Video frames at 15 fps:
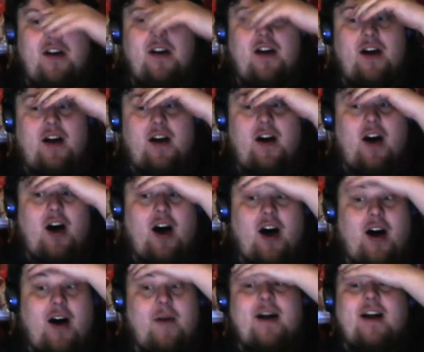
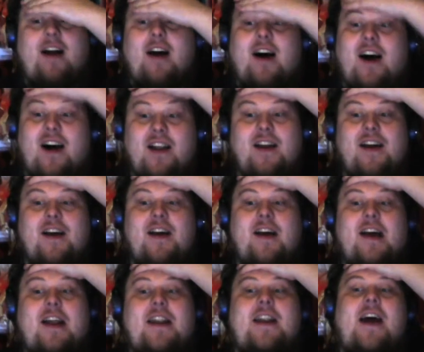Oh my god!
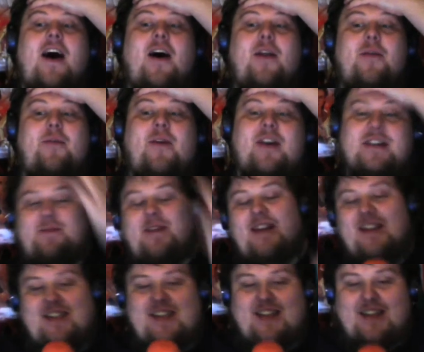Now the
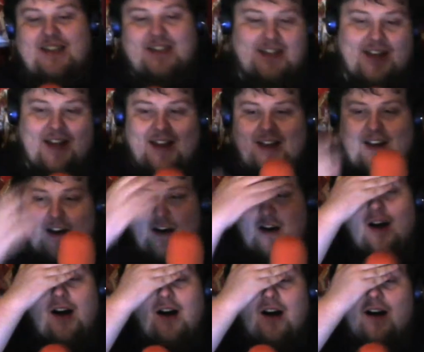possibilities!
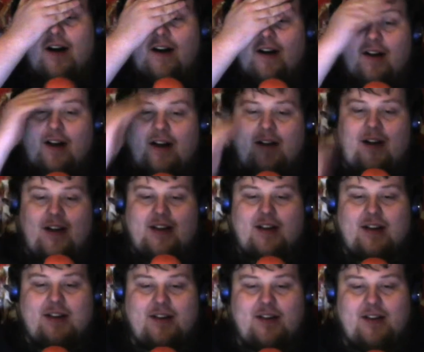Oh! I... I...
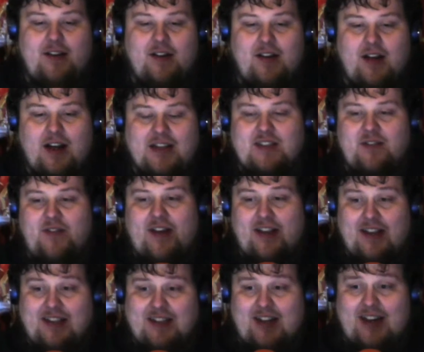I still think
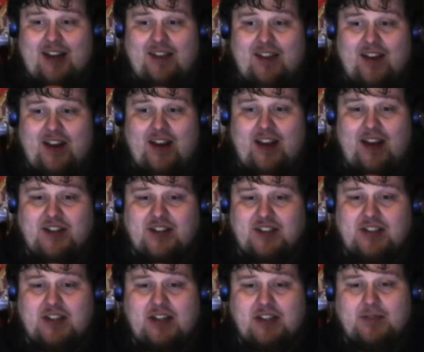it's likely that A J
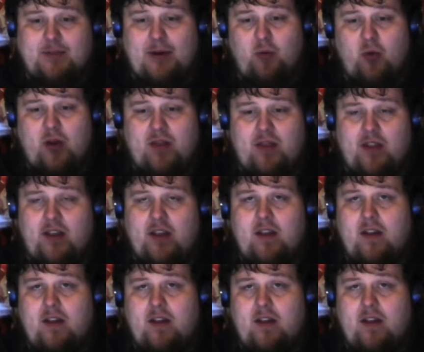Styles might win the...